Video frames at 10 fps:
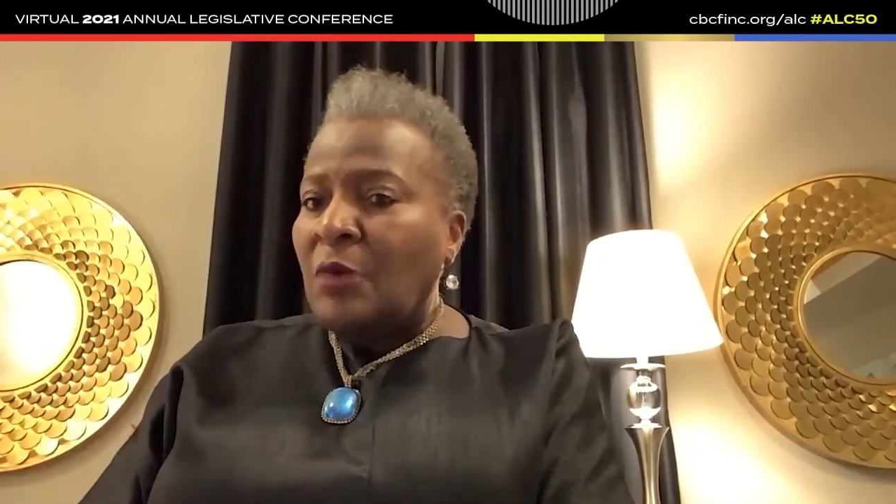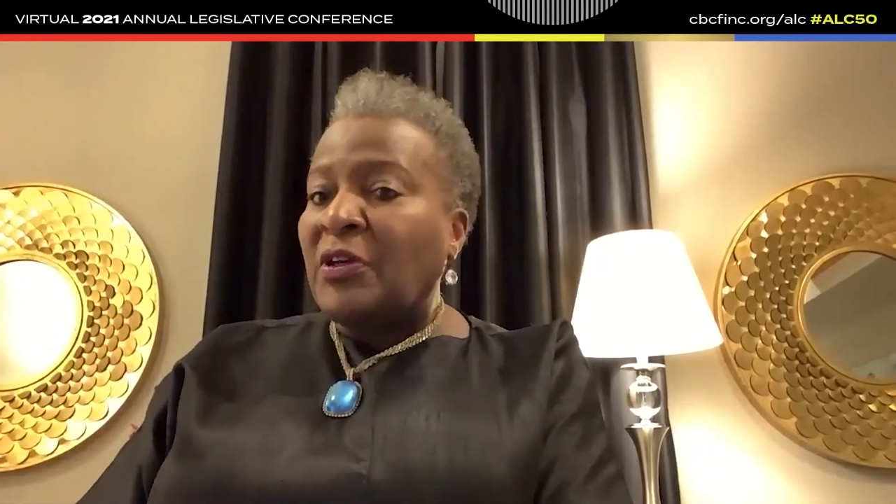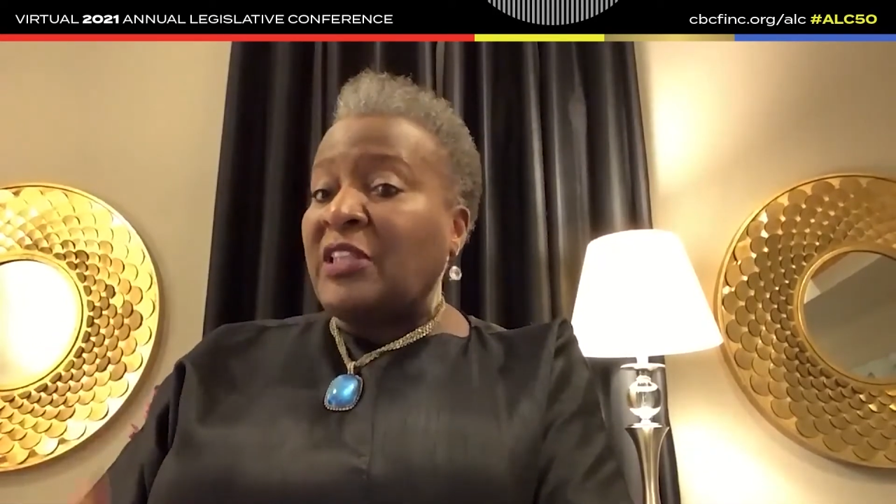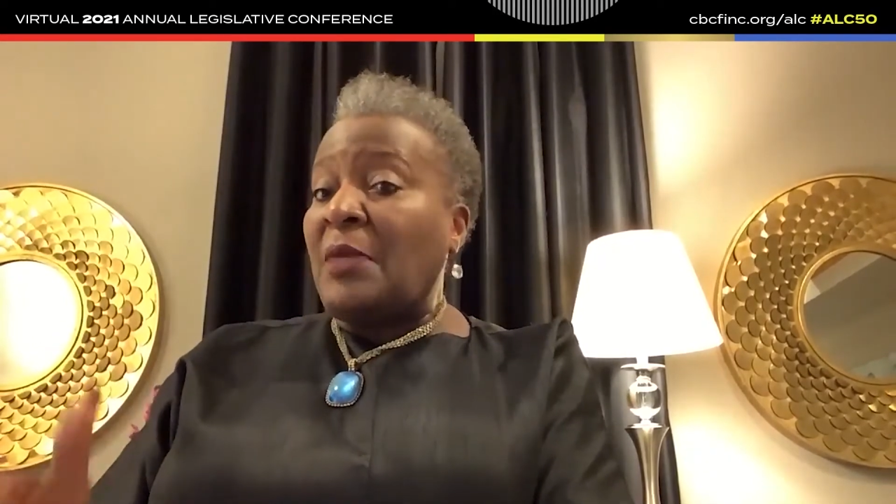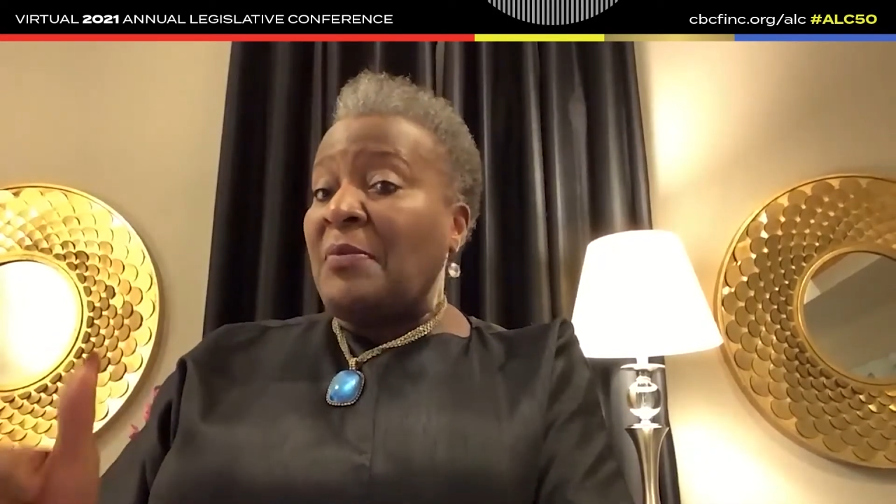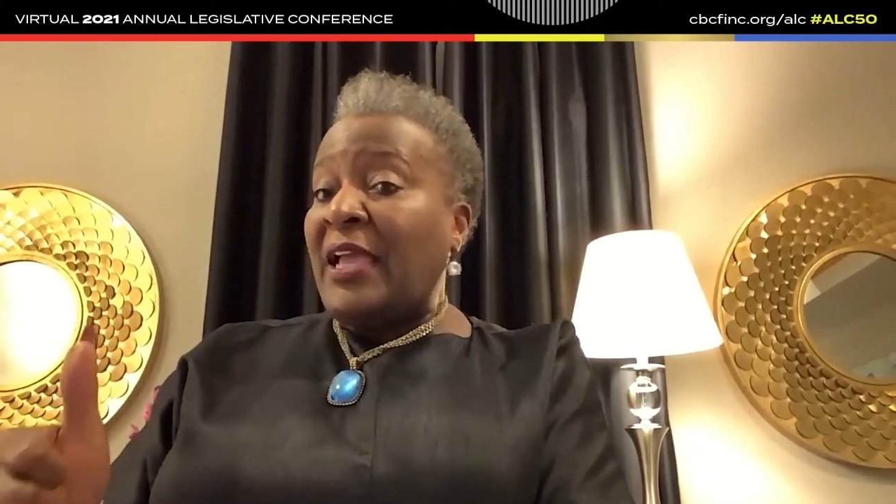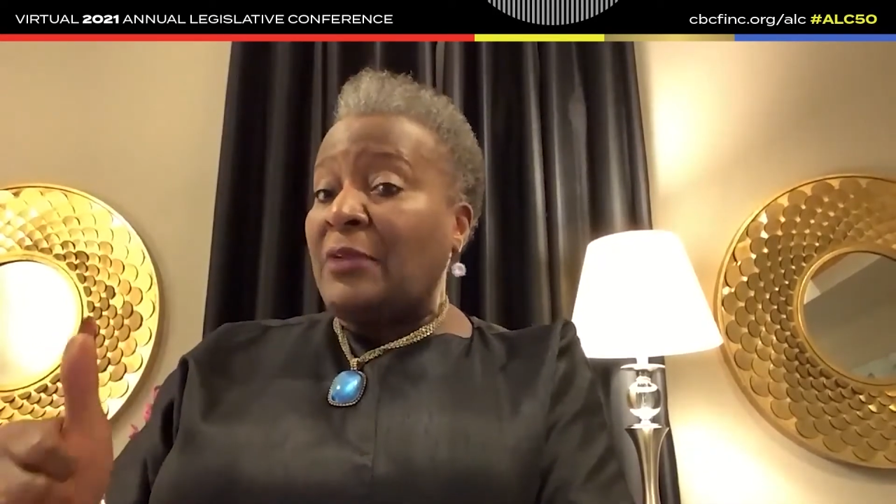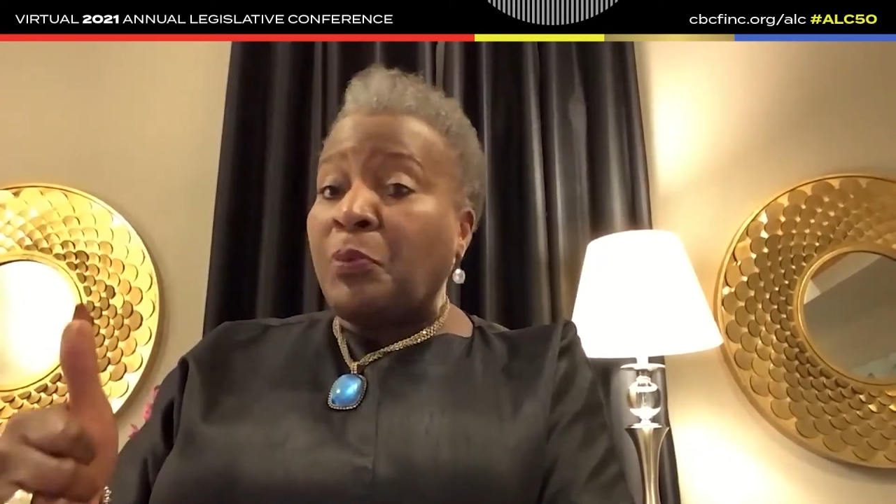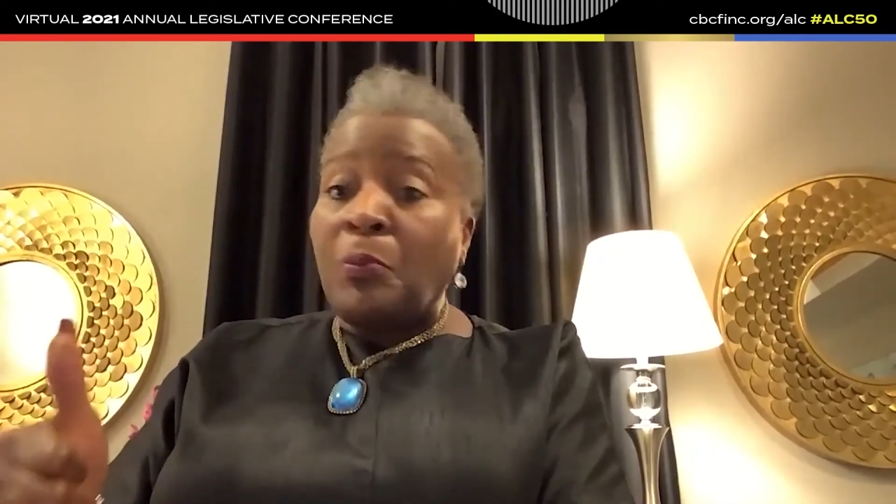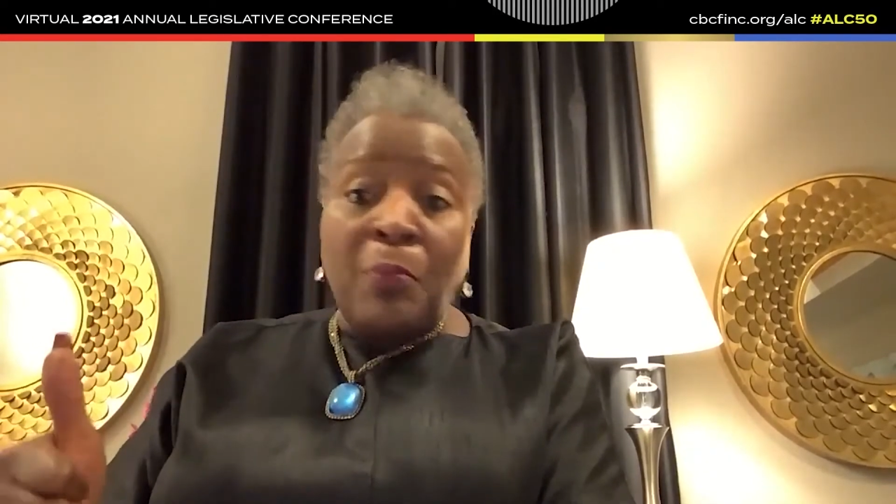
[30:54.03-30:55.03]
but they made
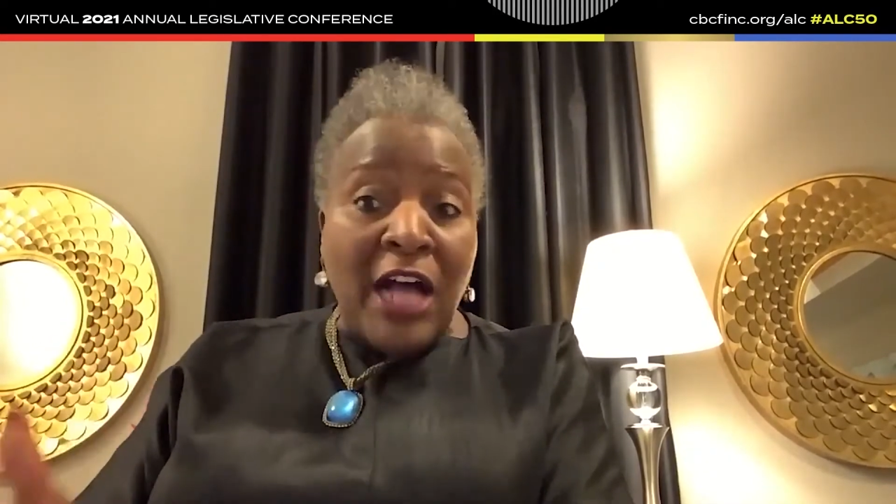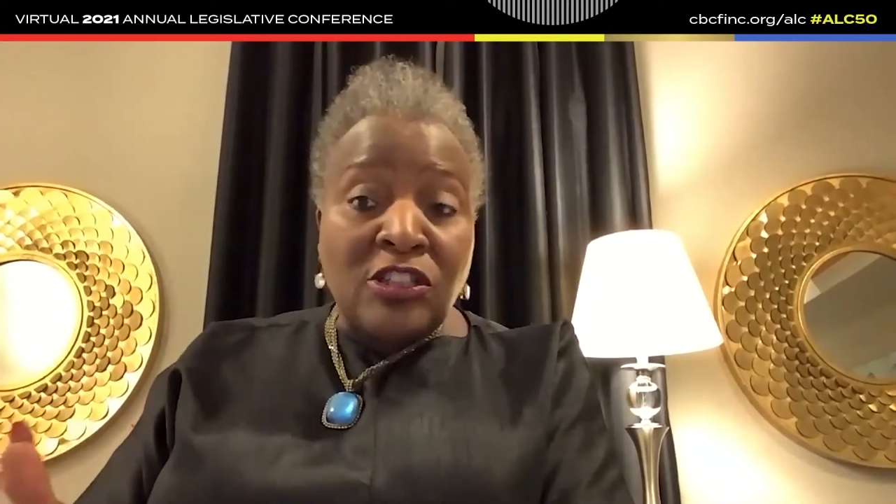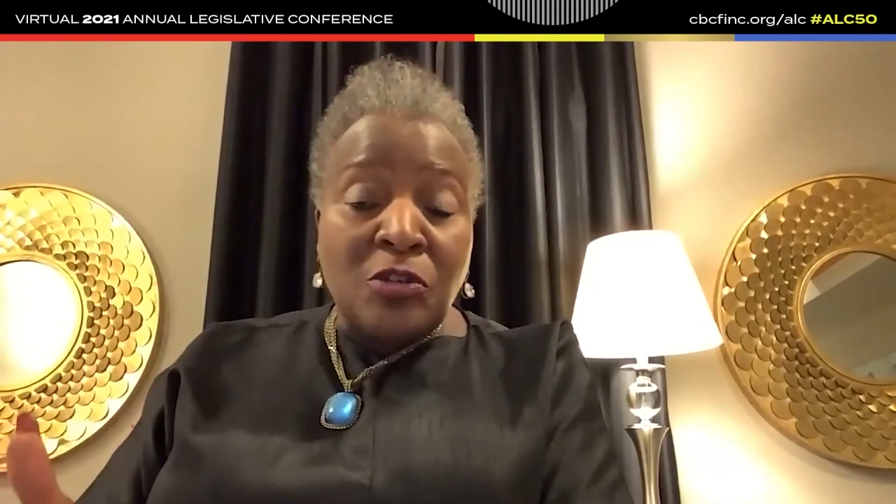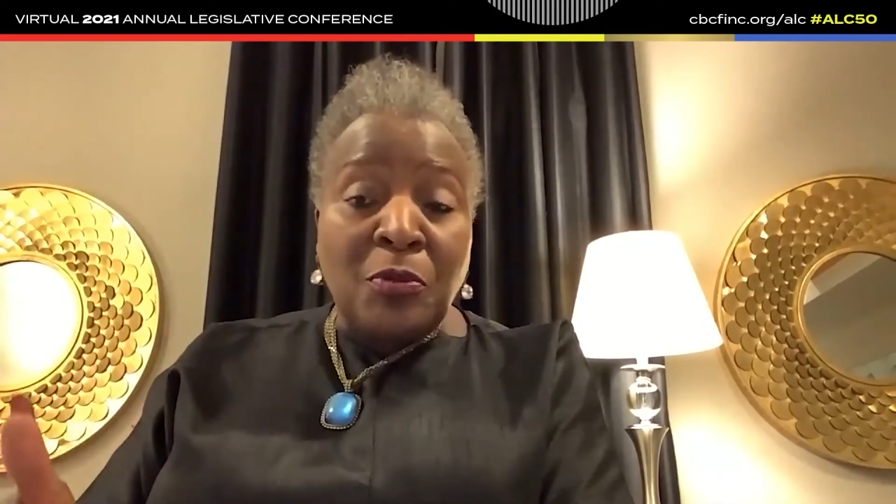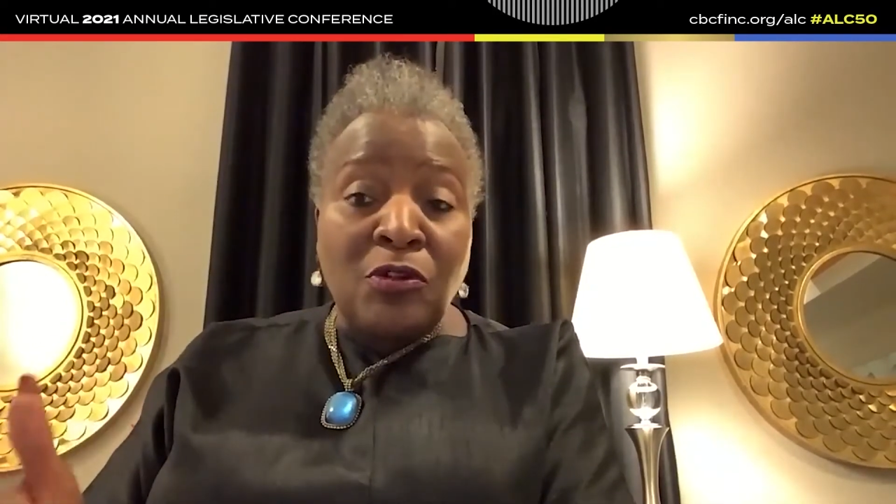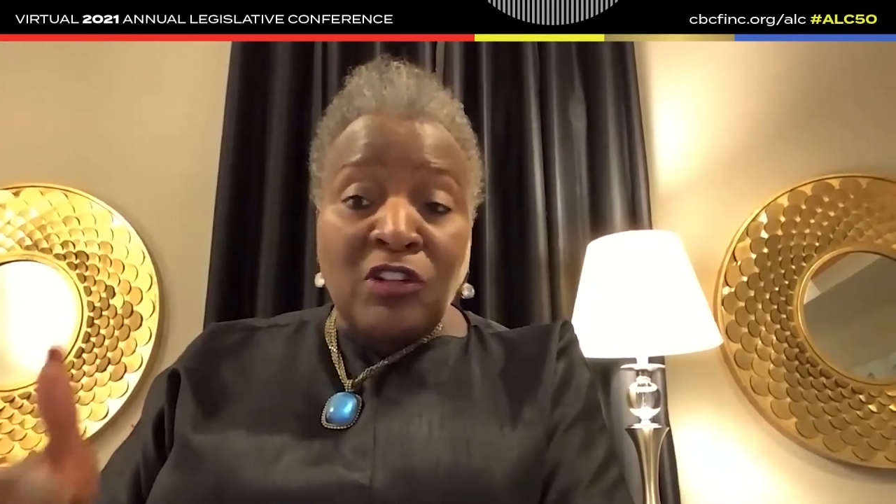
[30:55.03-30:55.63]
possible